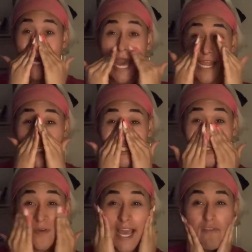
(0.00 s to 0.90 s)
I
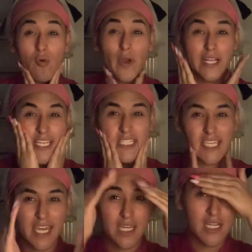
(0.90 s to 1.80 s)
do have oily
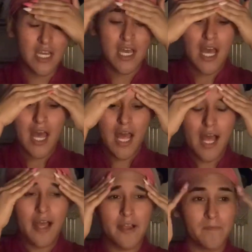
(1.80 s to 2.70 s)
skin,
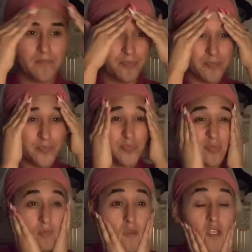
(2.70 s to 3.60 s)

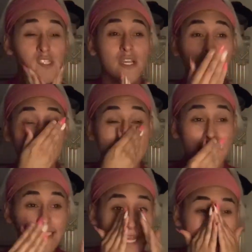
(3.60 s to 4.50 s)
so a lot
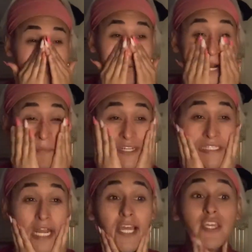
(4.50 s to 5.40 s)
of times the primers
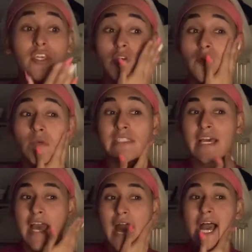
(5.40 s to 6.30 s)
that I use
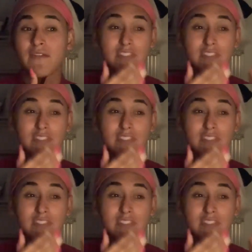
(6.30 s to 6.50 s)
have to